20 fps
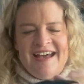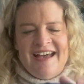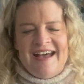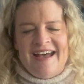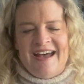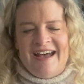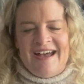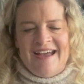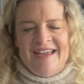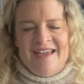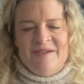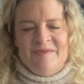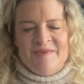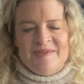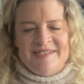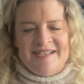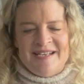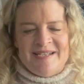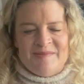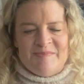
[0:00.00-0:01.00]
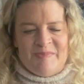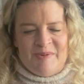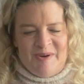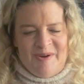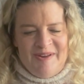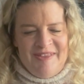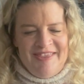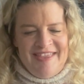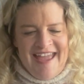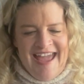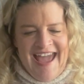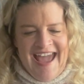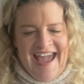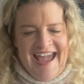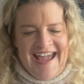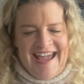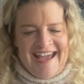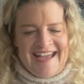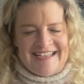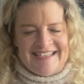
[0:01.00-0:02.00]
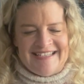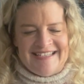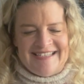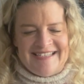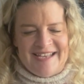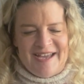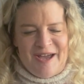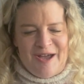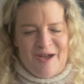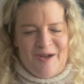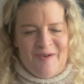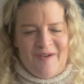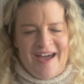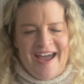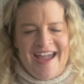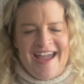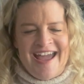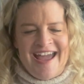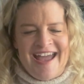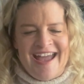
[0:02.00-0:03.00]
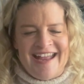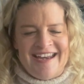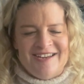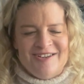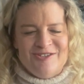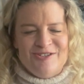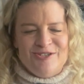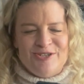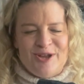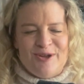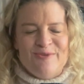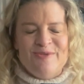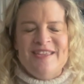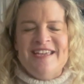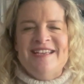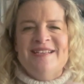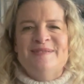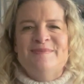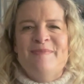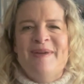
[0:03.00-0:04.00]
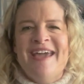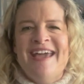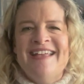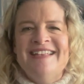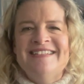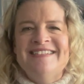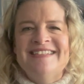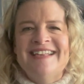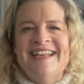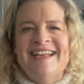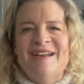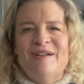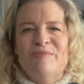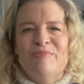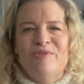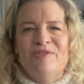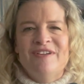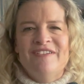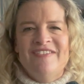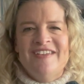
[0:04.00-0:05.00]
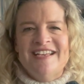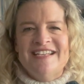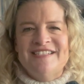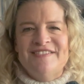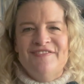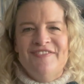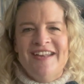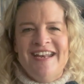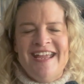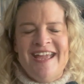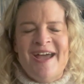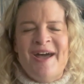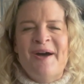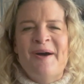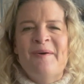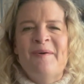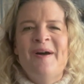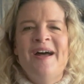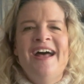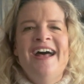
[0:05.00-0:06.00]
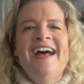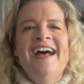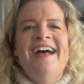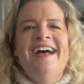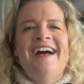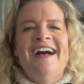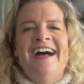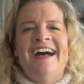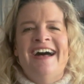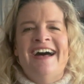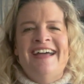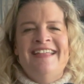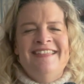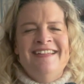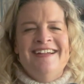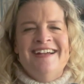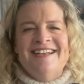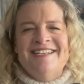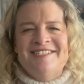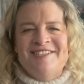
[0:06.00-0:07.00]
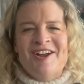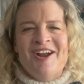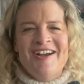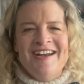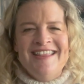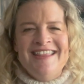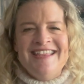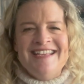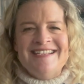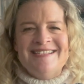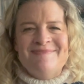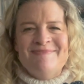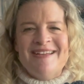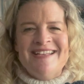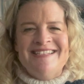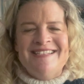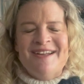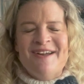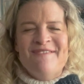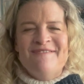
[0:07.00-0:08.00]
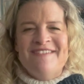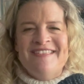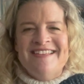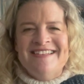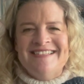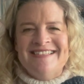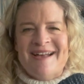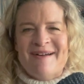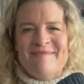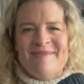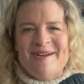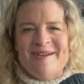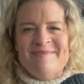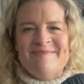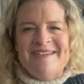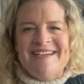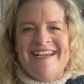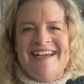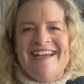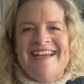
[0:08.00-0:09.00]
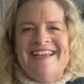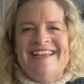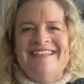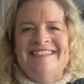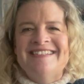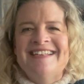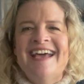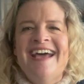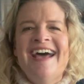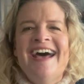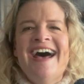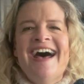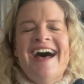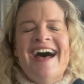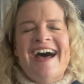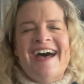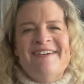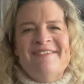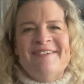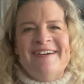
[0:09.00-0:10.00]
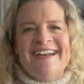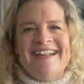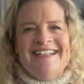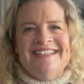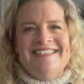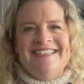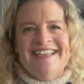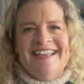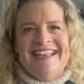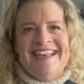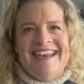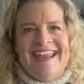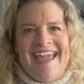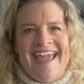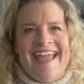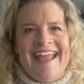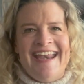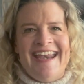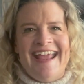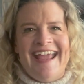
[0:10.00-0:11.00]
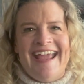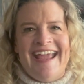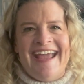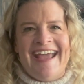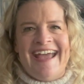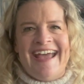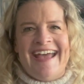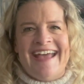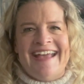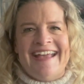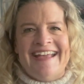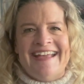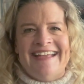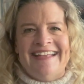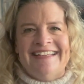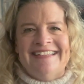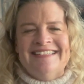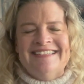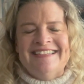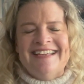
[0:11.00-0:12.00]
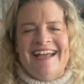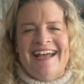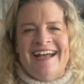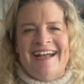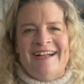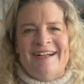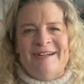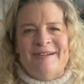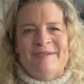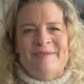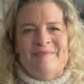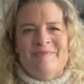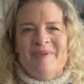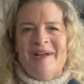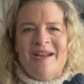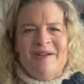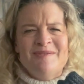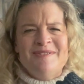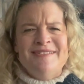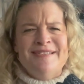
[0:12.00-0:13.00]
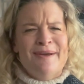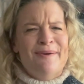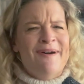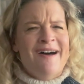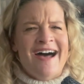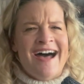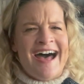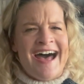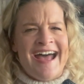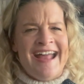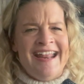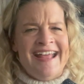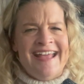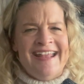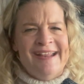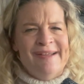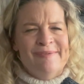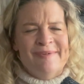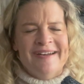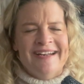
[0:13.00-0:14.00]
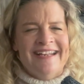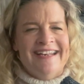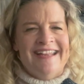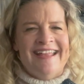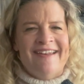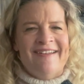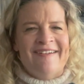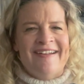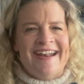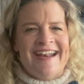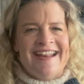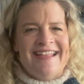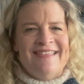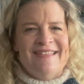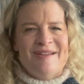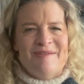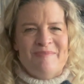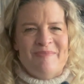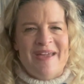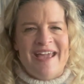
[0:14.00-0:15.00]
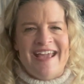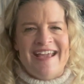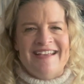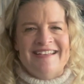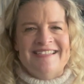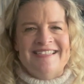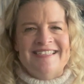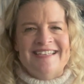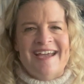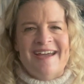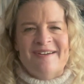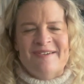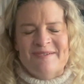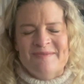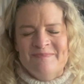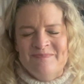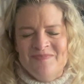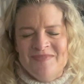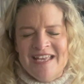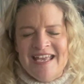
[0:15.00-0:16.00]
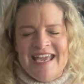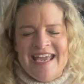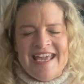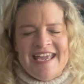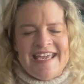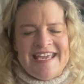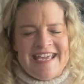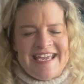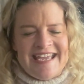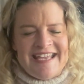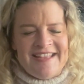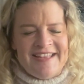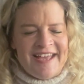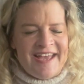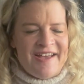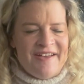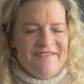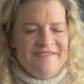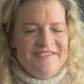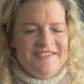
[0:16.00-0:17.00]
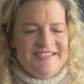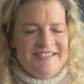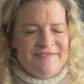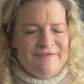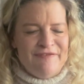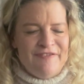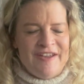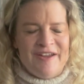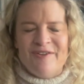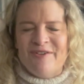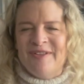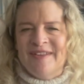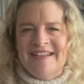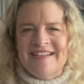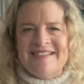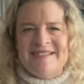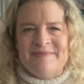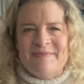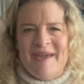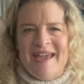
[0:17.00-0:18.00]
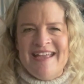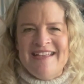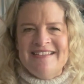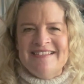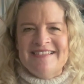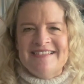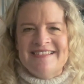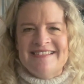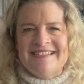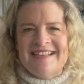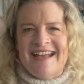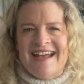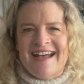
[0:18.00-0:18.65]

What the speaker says: It was his birthday, and so I had shown these mitts in a previous video. I think I started these mitts over the summer because I wanted to knit, and but it was so hot I didn't want to knit on anything big. So he loves fingerless mitts.